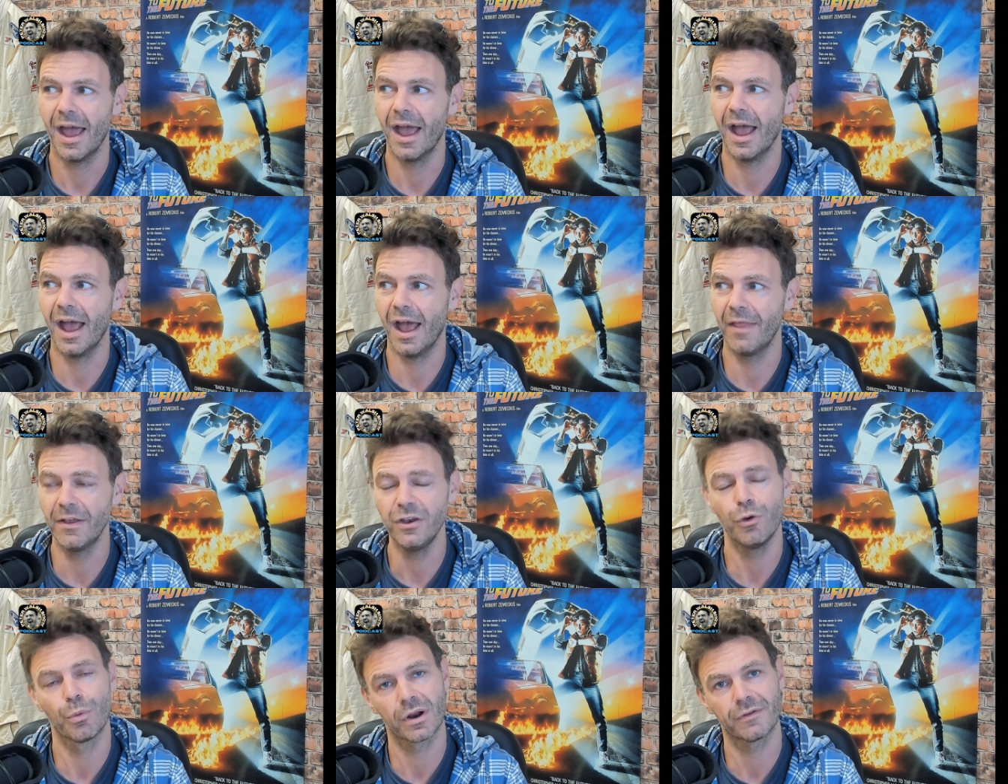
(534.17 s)
And then
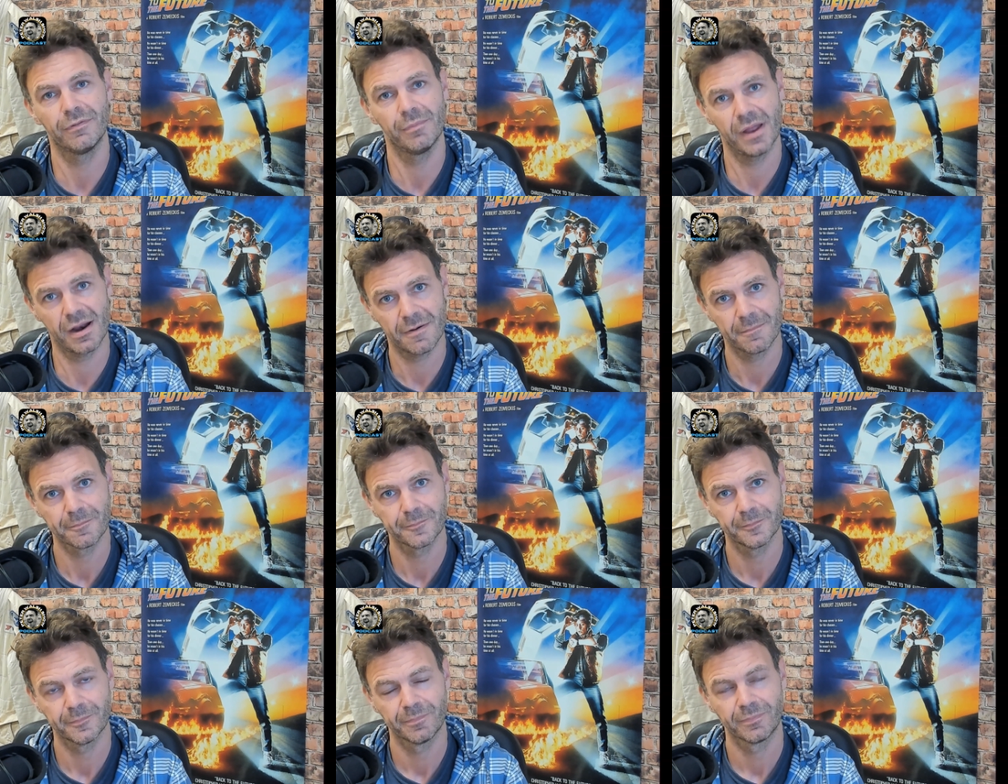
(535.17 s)
you work from there.
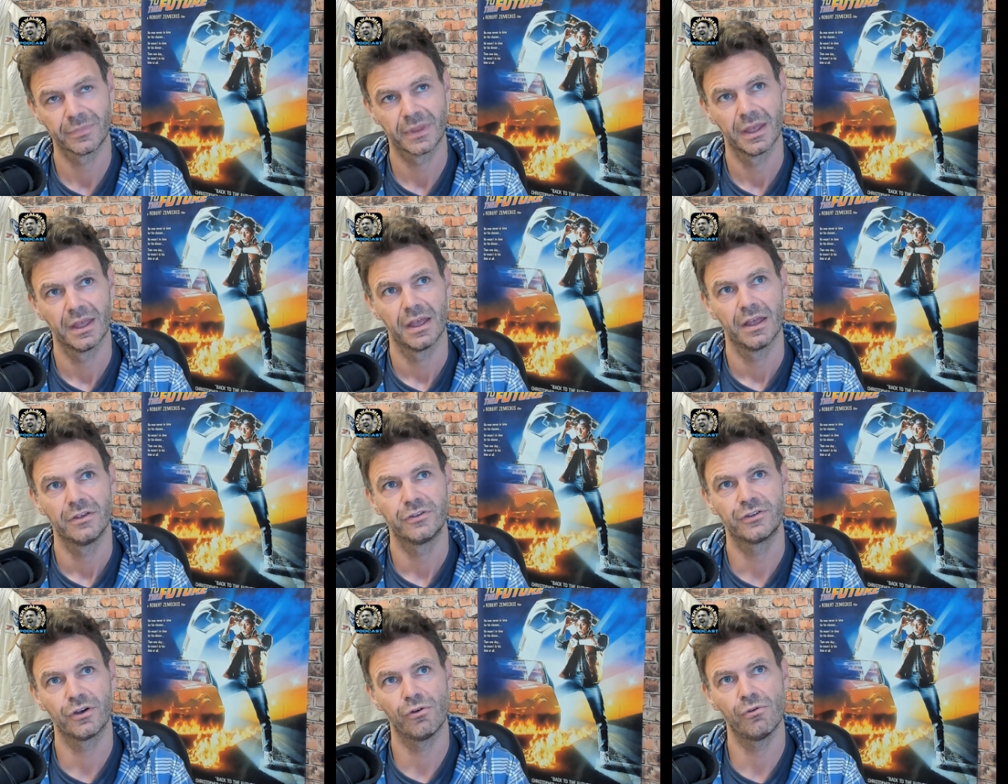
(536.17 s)

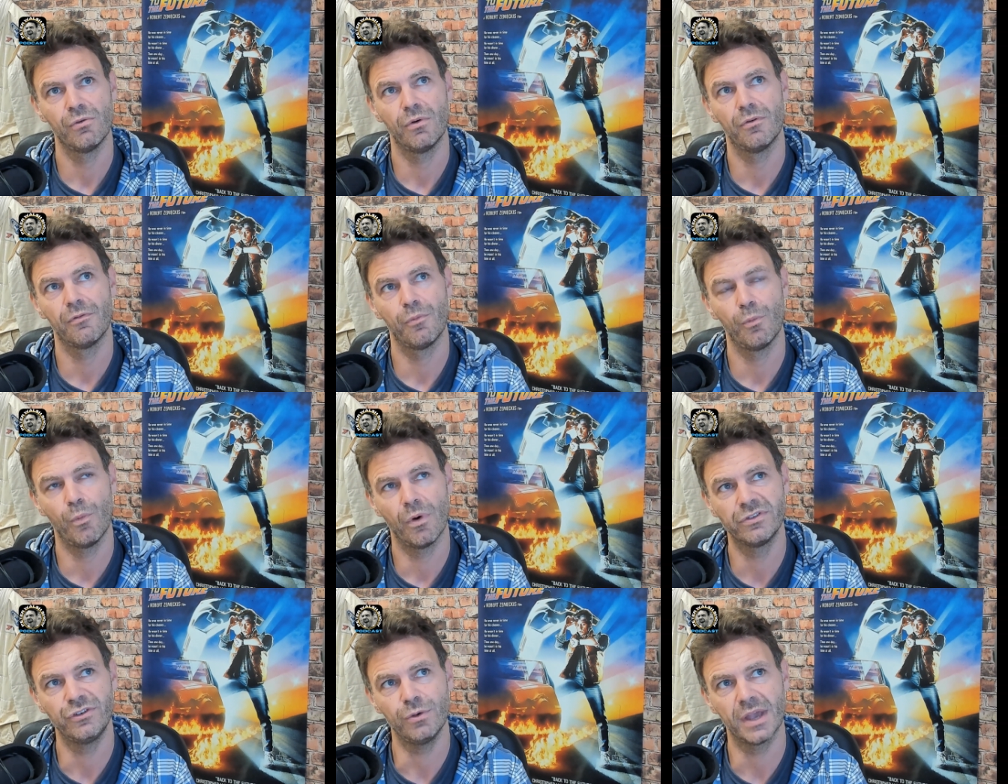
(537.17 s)
So
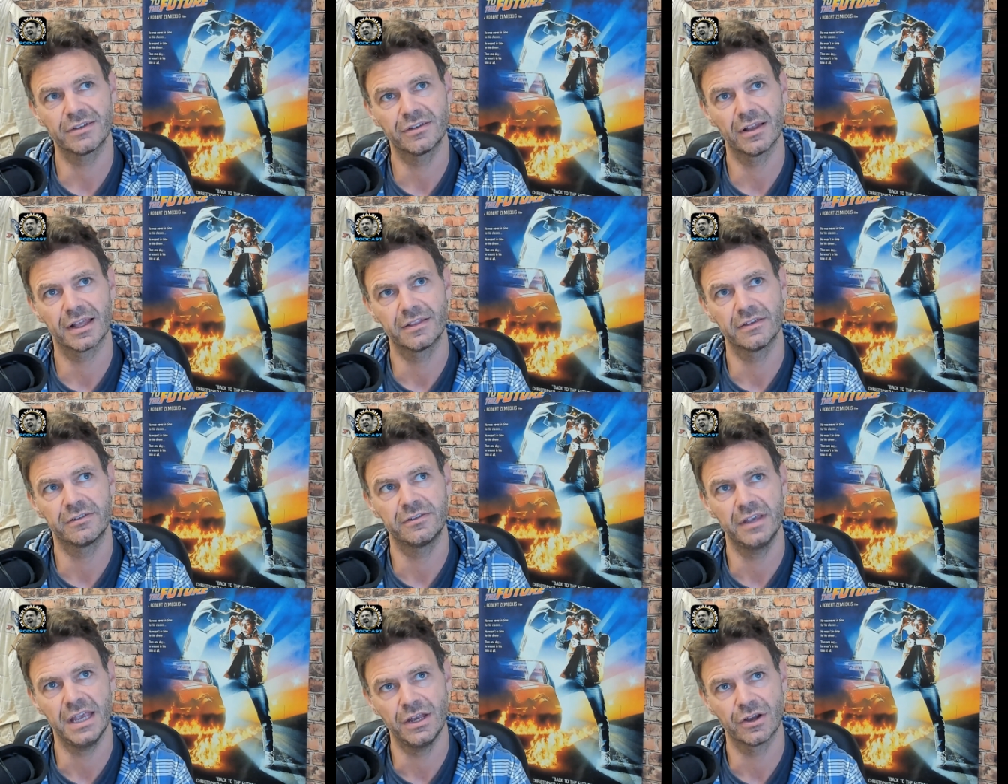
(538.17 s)
once you get to like the
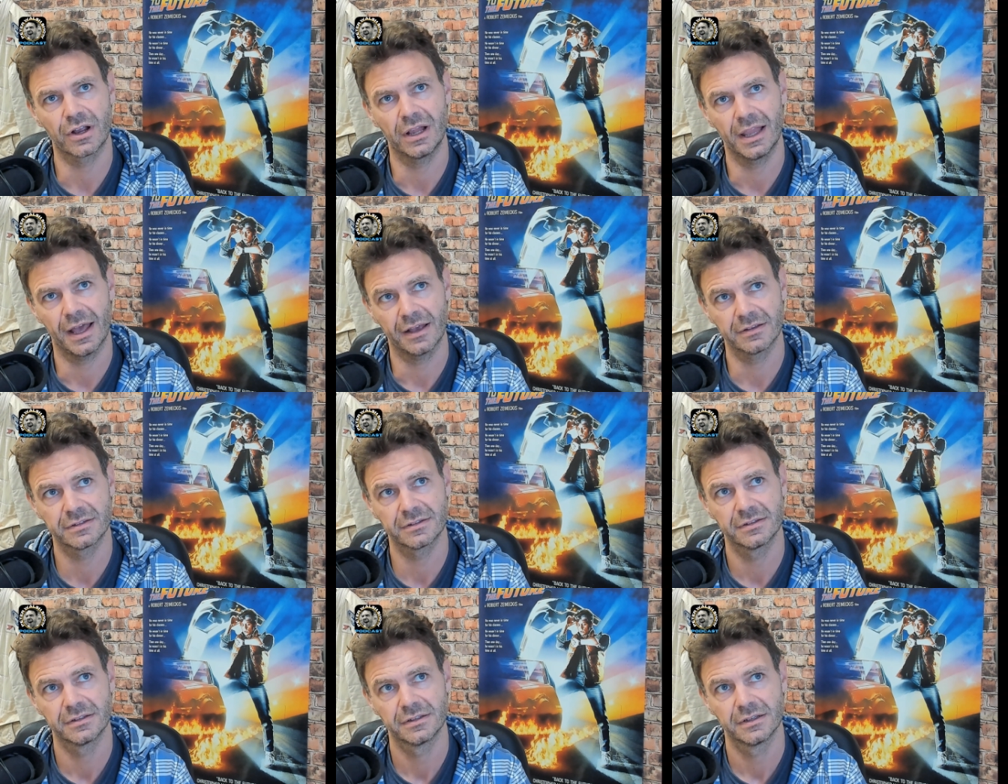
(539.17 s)
senior class,
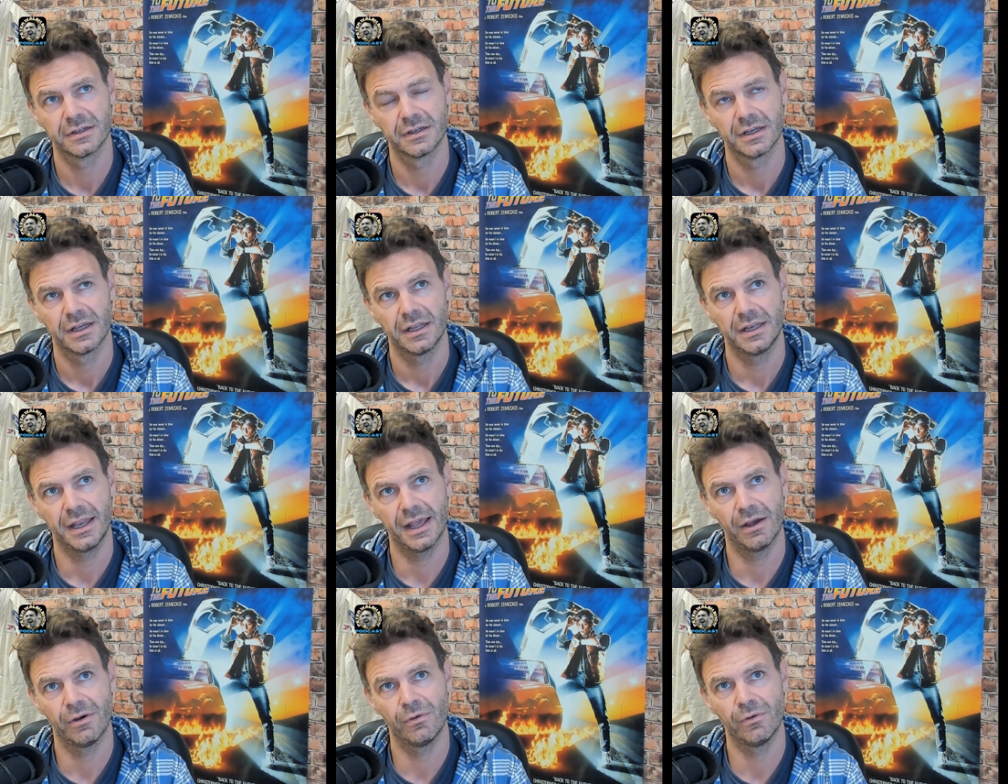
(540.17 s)

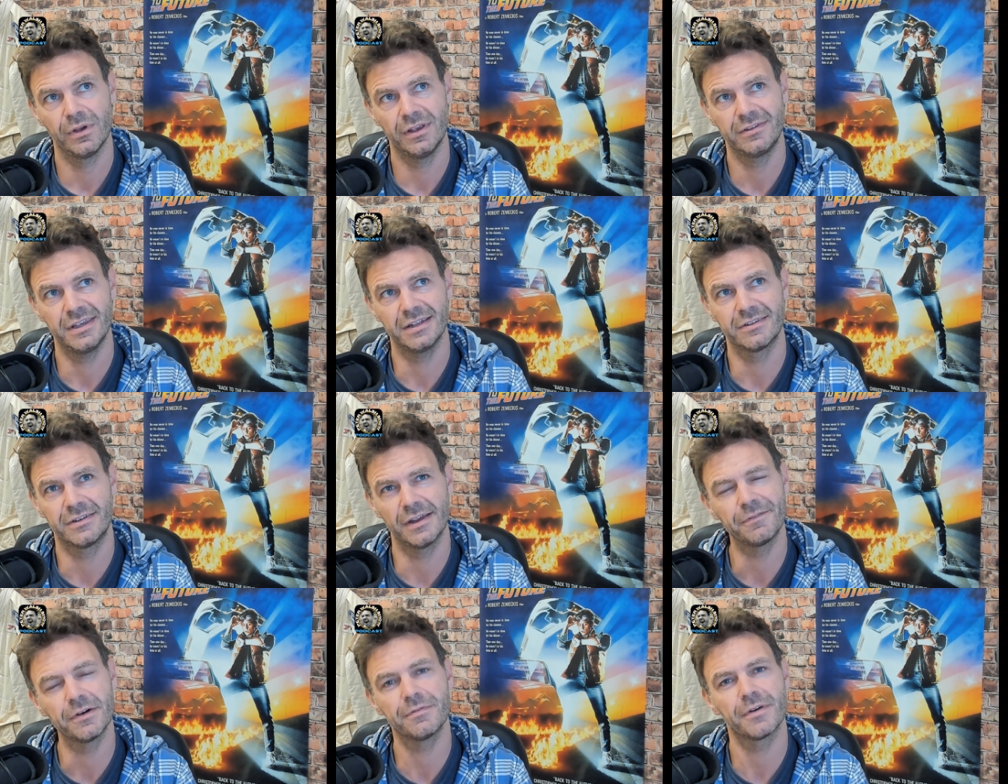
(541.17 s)
now, you see, it's
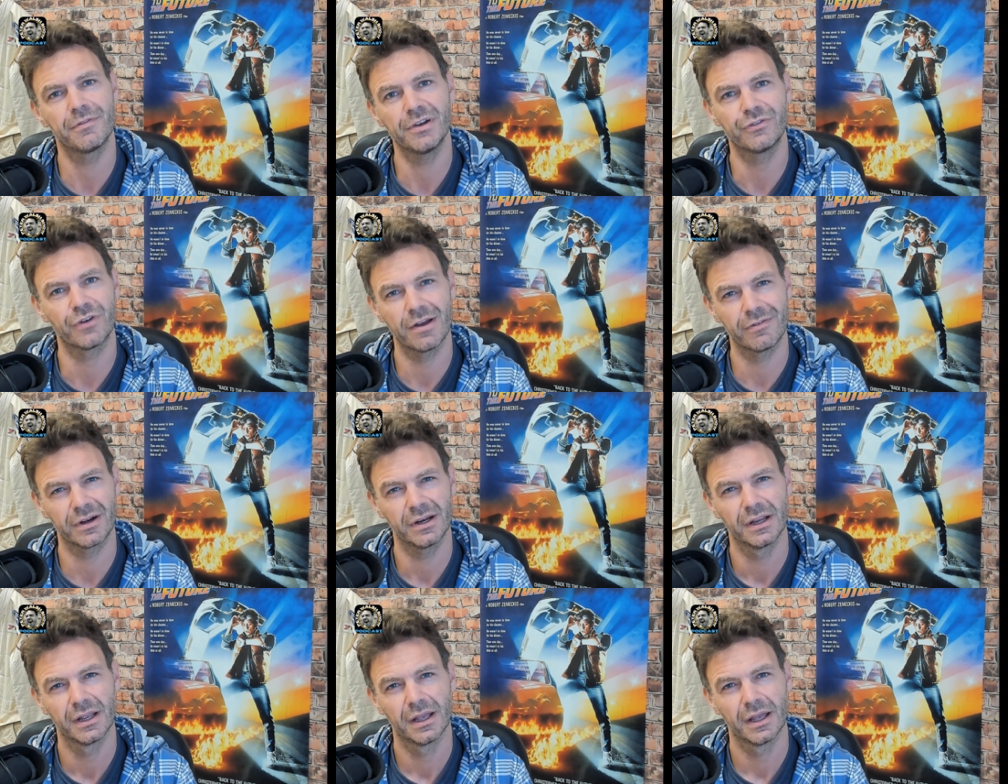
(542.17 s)
different for every driver,
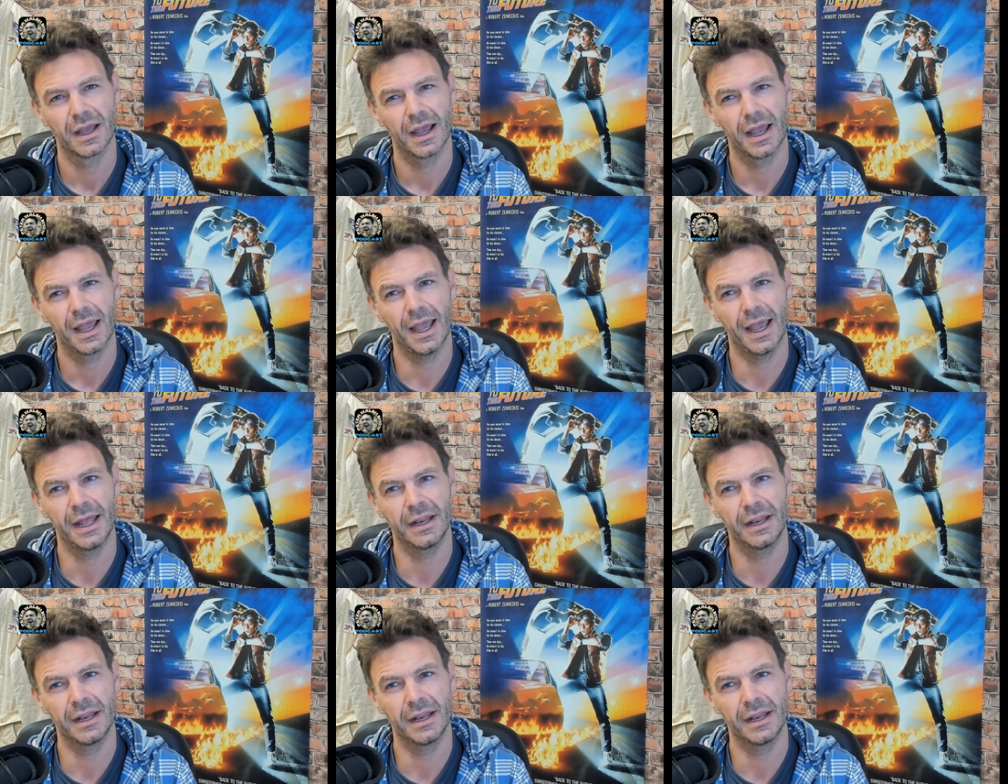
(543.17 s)
and I